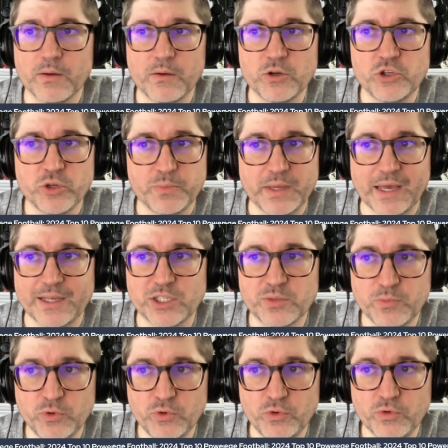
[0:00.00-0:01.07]
Should be a
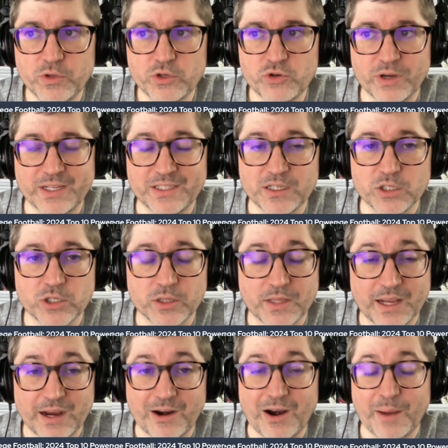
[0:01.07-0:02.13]
smooth transition
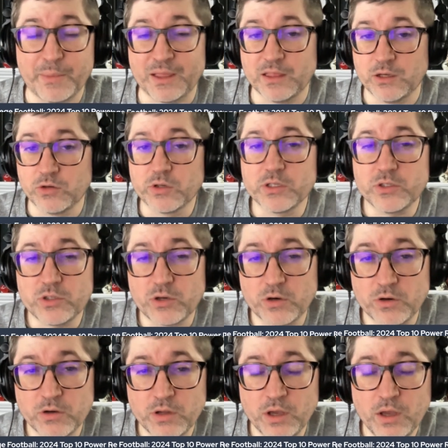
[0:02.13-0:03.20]
there. I'm a little
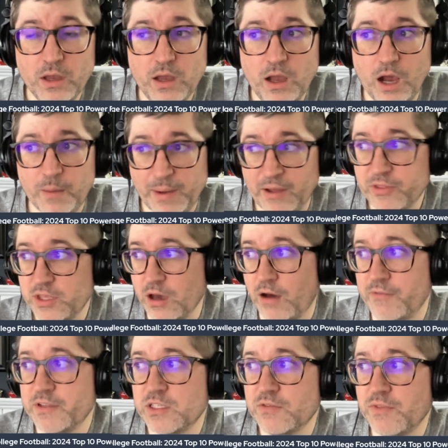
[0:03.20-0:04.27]
concerned about the
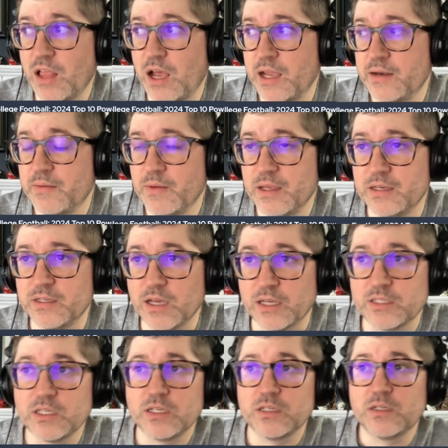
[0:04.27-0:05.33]
offensive line. It
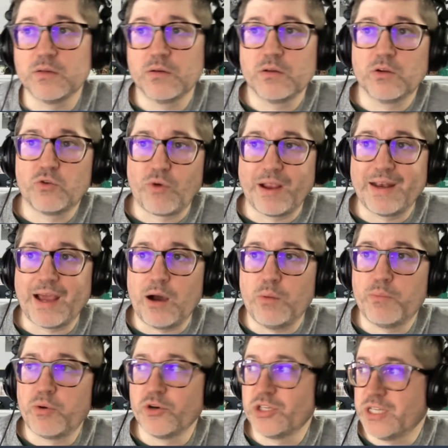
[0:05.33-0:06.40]
doesn't grade
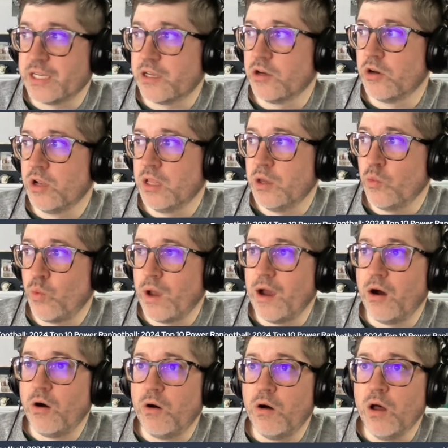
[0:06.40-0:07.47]
out particularly
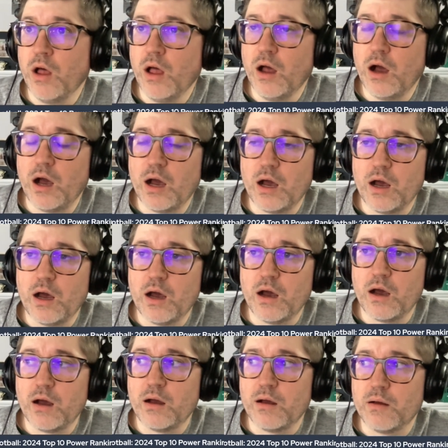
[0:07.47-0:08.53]
well,
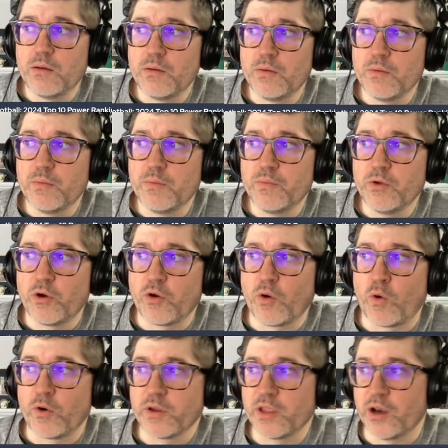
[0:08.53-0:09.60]

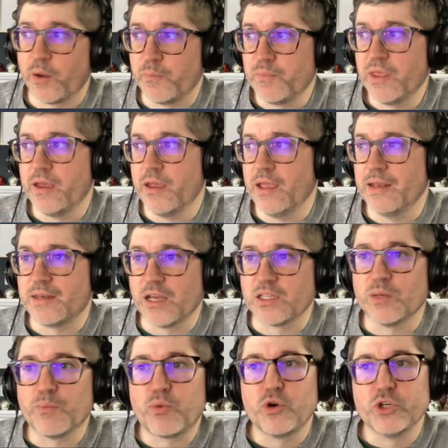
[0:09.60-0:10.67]
it
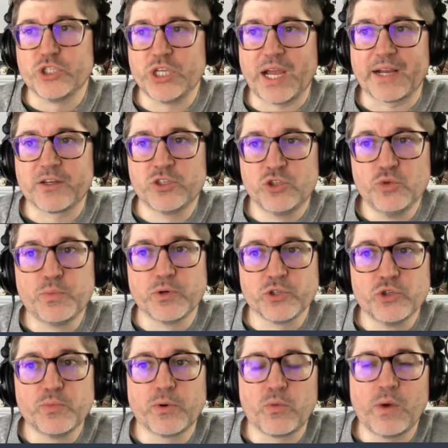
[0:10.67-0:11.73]
doesn't project super,
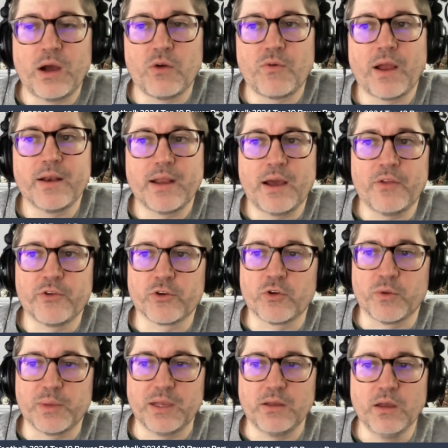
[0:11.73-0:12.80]
super well right now. They're
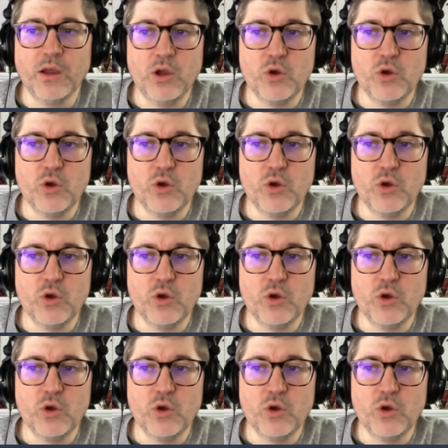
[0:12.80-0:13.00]
going to be